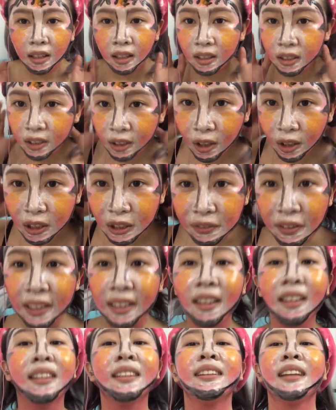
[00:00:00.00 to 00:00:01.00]
So it's
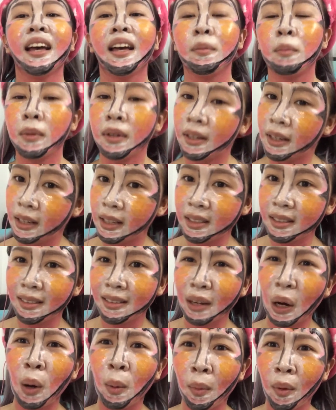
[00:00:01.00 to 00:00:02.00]
finally 10 minutes
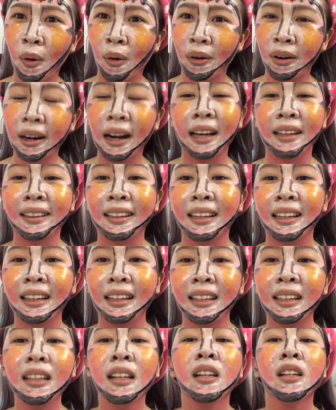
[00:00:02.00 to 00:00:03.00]
or more, I
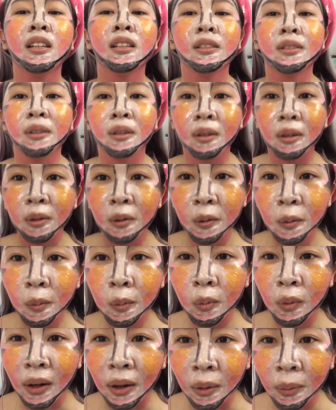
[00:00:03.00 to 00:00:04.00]
think. So
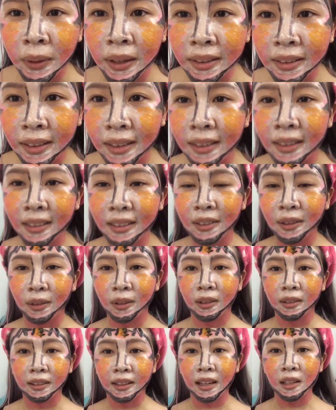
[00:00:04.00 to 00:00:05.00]
while waiting, you
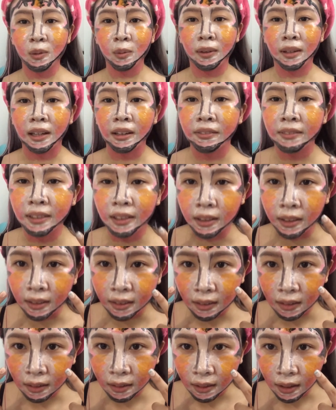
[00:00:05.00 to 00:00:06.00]
know, guess what I've did?
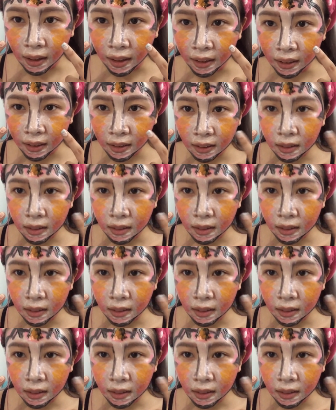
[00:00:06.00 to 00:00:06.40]
Like,